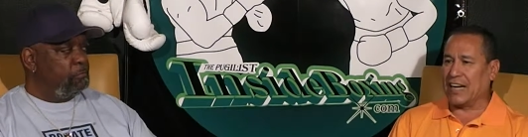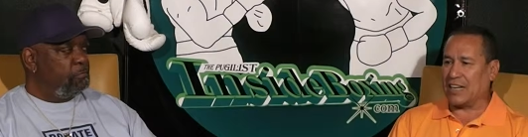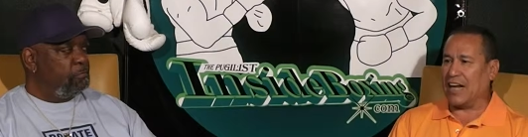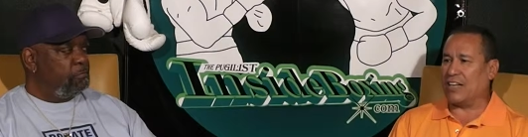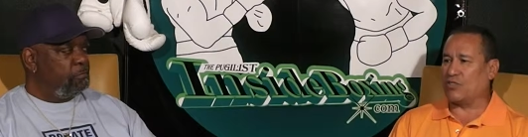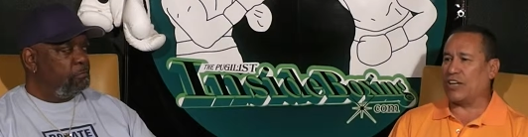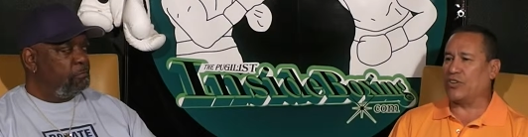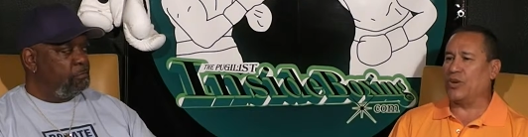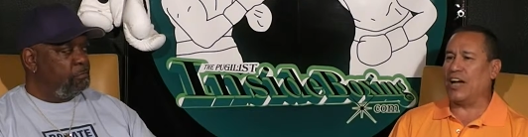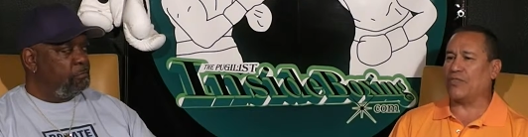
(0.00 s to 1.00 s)
Speaker 1: a contract,
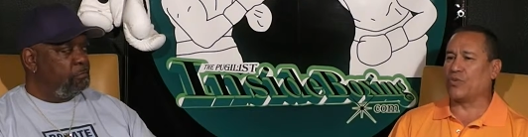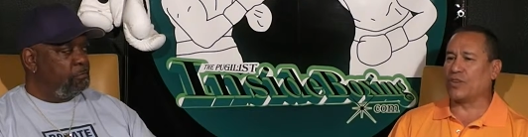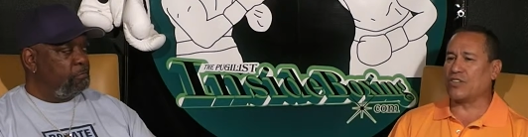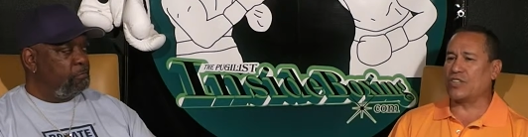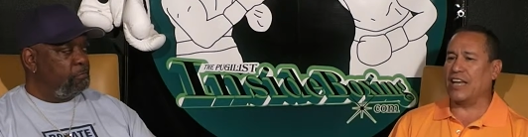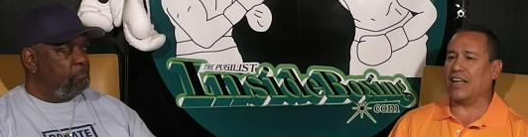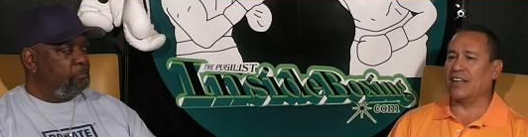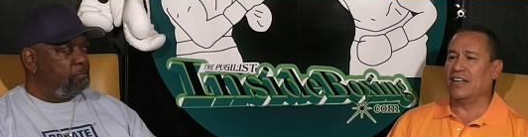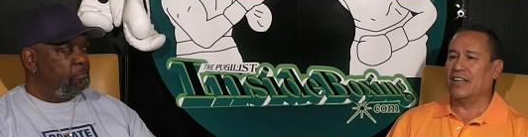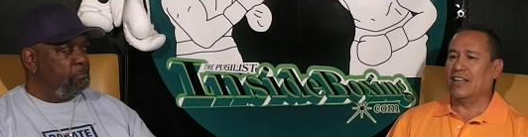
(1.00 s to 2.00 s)
you have to
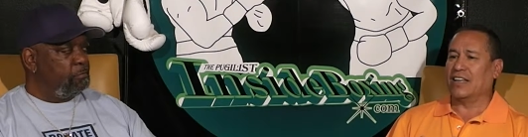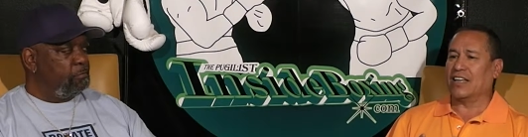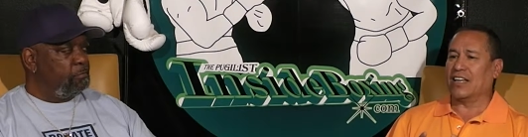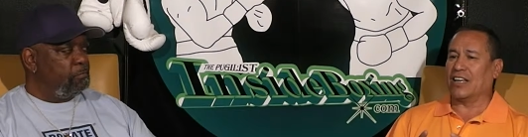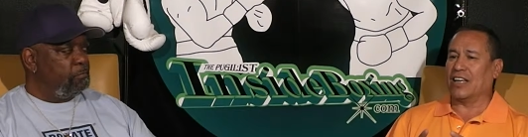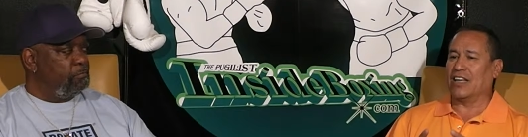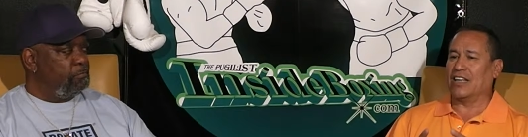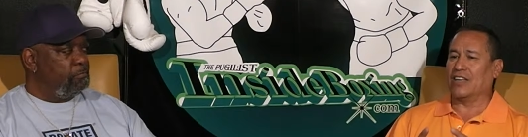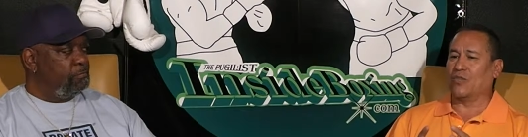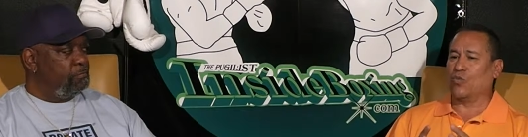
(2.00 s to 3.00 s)
understand
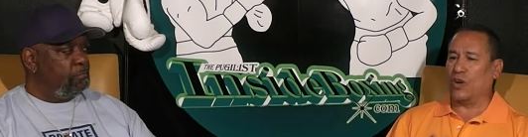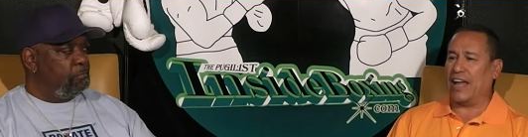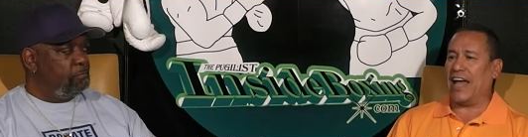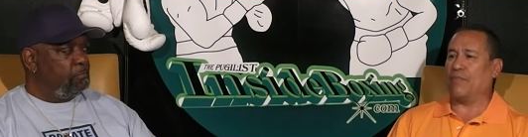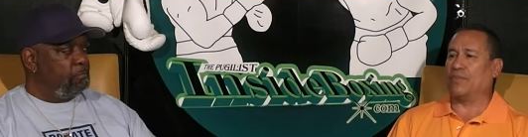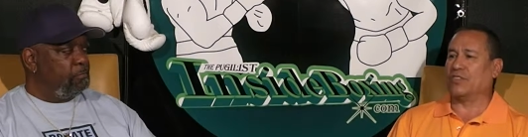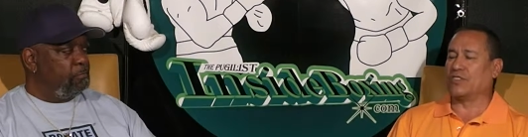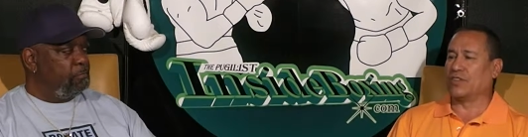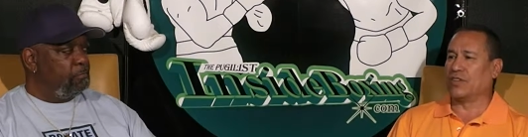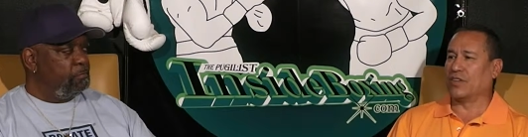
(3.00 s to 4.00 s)
what
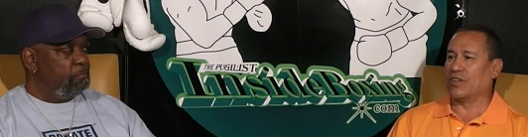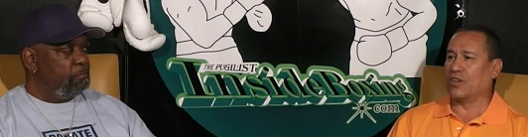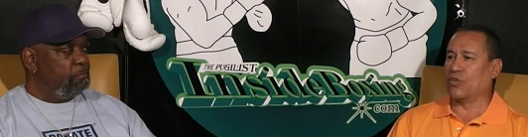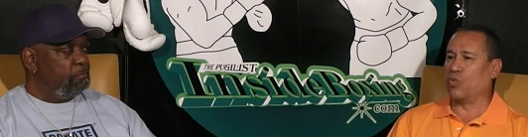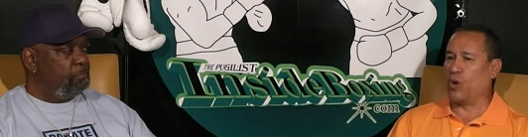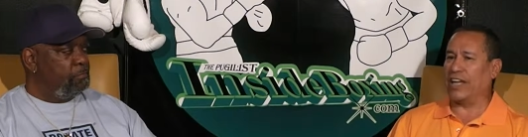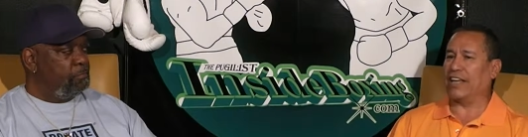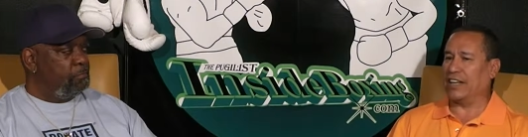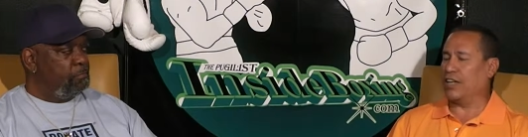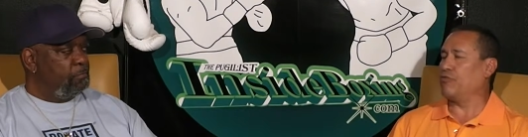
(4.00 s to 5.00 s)
happens
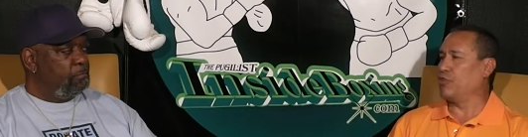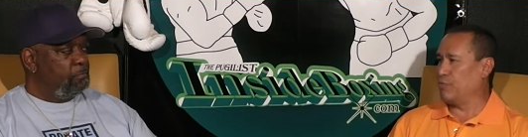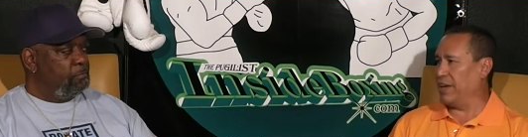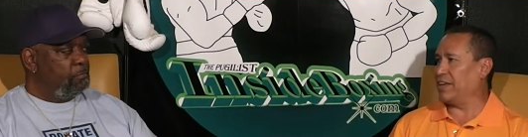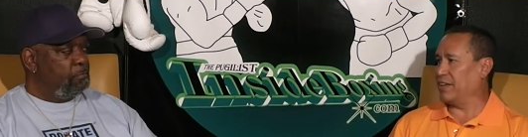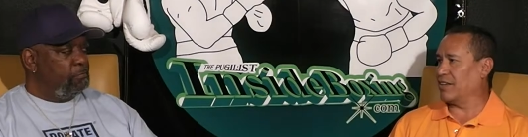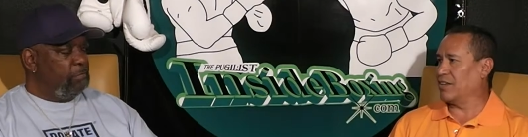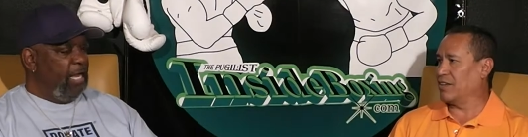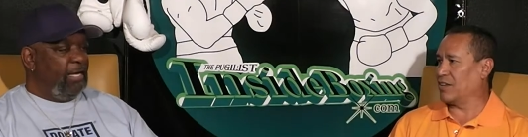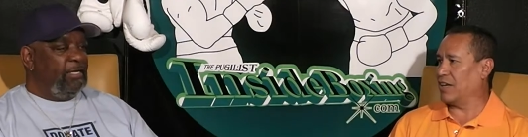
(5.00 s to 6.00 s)
when and if you make
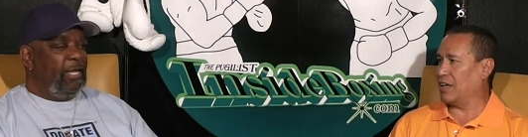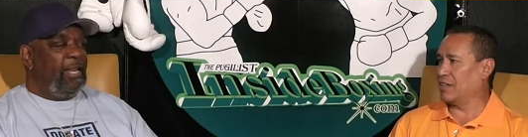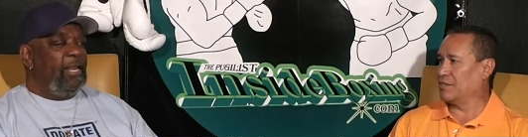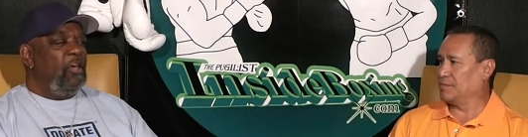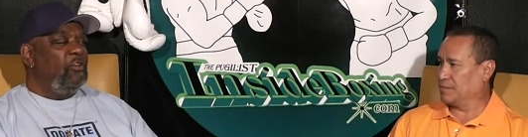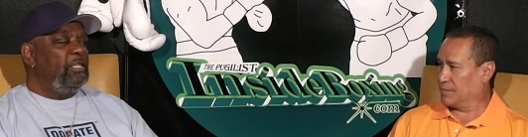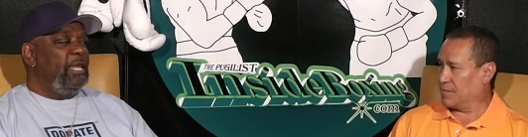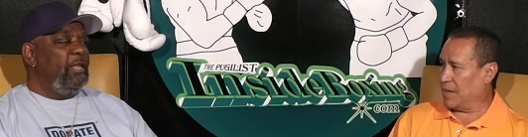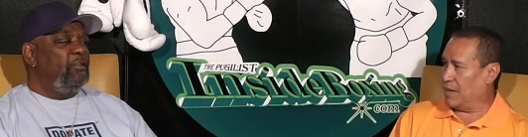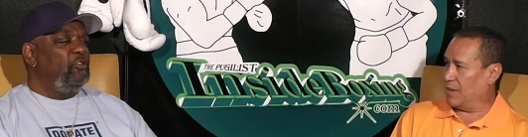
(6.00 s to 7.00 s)
it.
Speaker 2: And okay? and not only
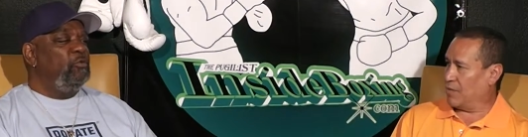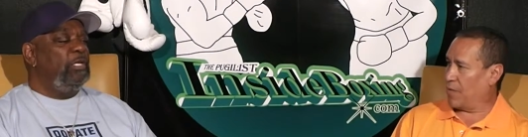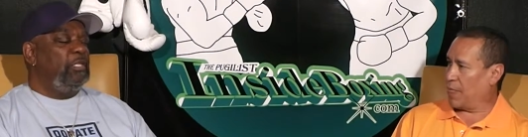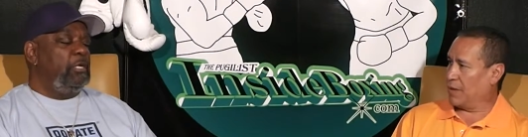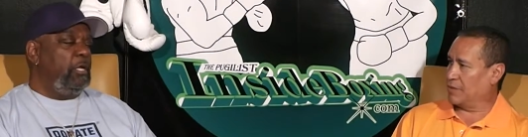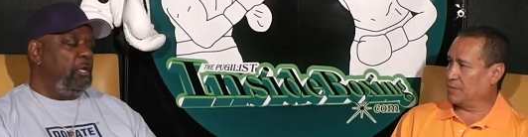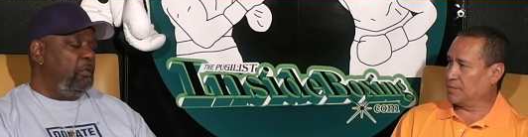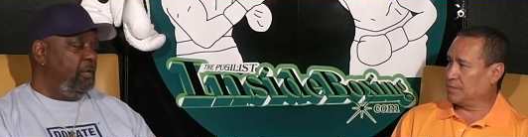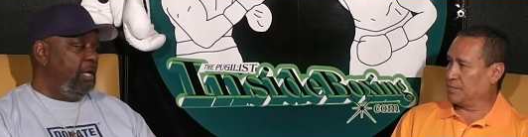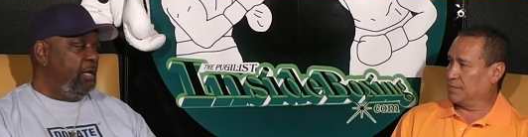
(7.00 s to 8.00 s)
that, yeah. you hit the nail
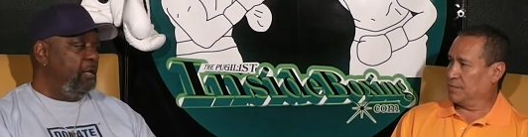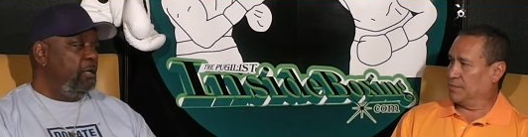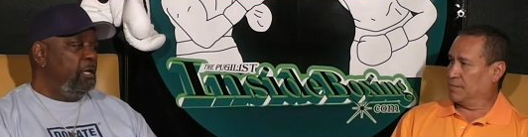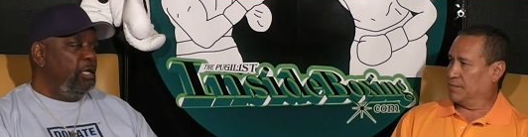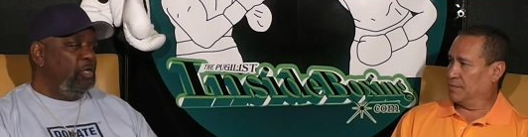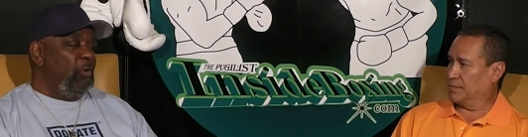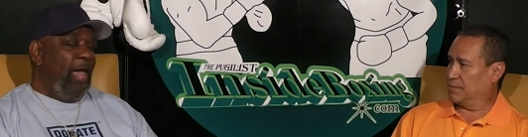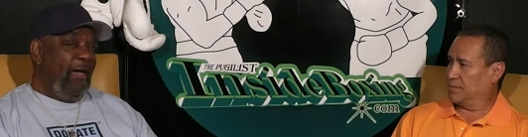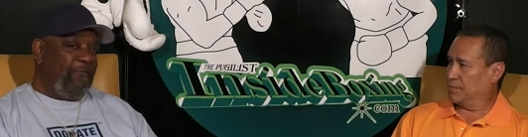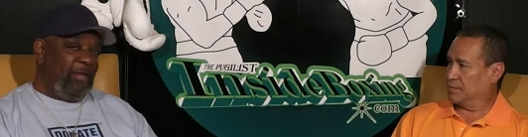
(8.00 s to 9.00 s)
on the head. You
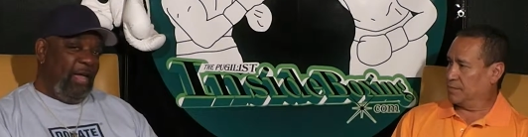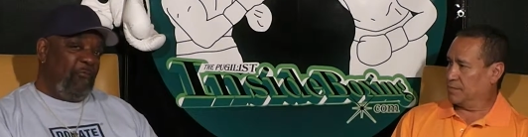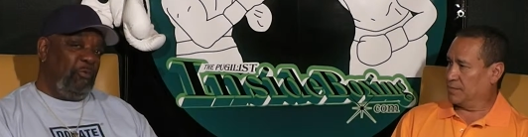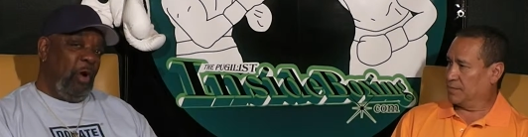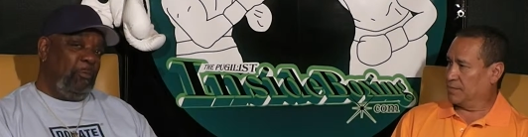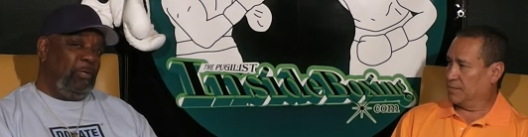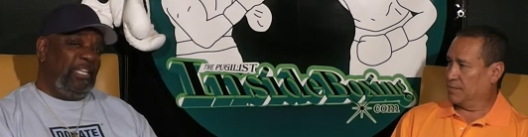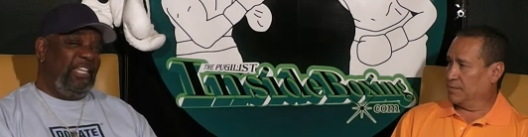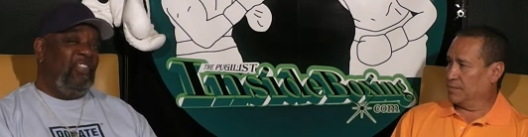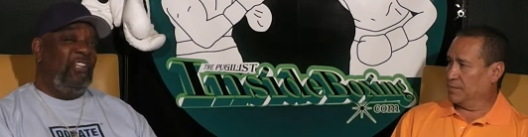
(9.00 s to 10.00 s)
have to have proper
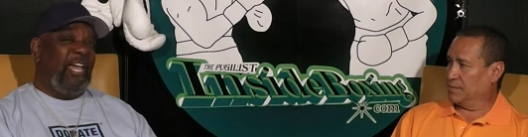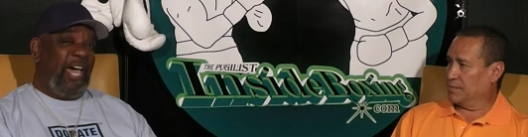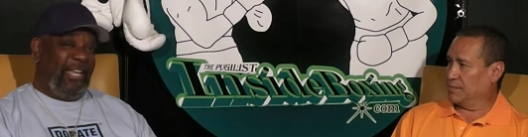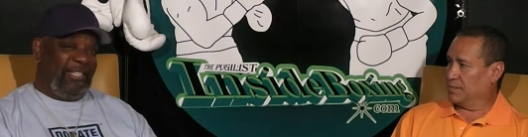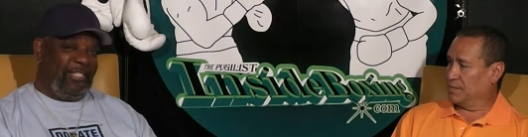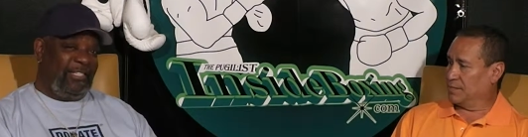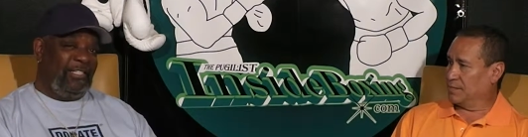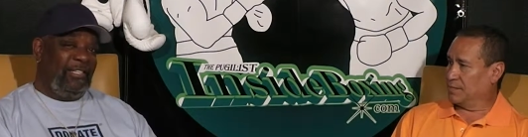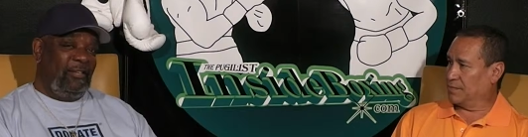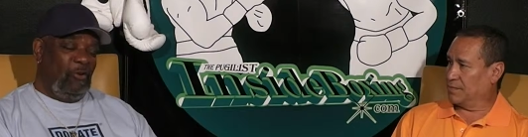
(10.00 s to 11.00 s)
legal
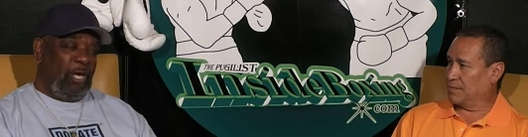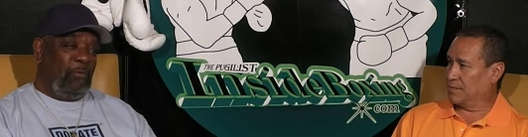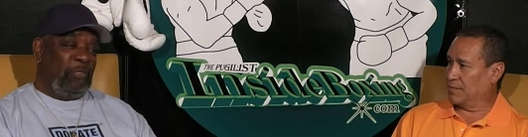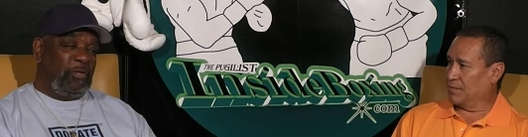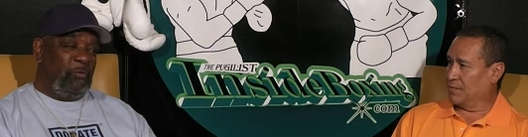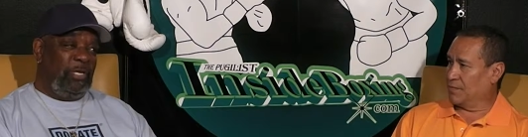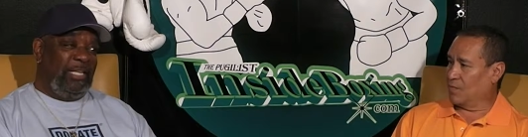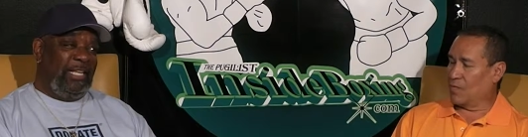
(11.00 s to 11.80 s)
guidance okay, where someone